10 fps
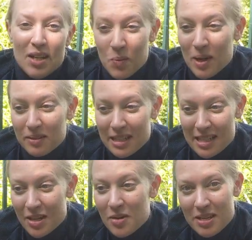Well,
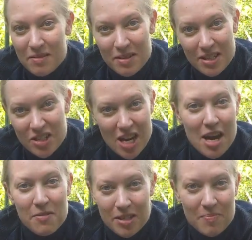it's only
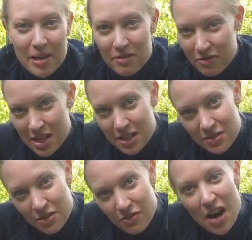sharing the benefits
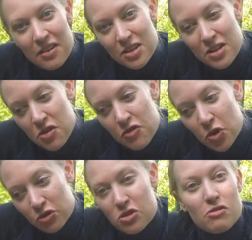of the fact that you've
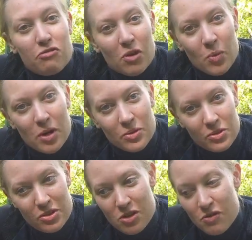got two front
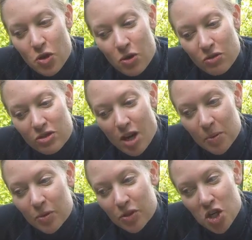wheels, you've got
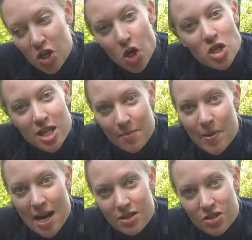double the contact
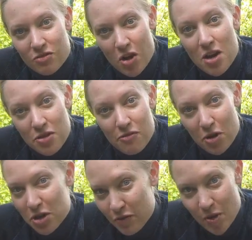patch right at the
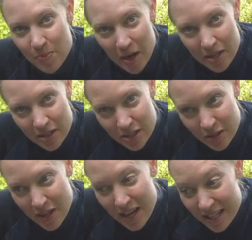front of your bike, so
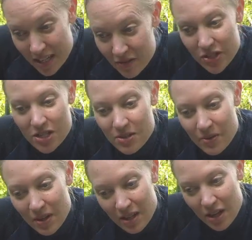that gives you
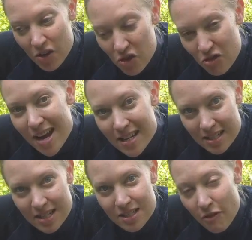a great
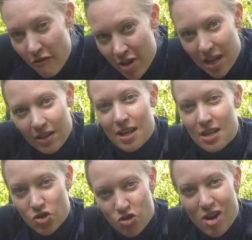sense of feel
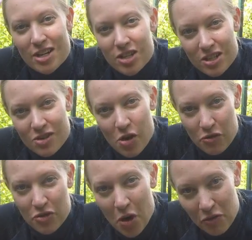and traction
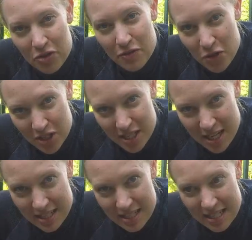of the front end.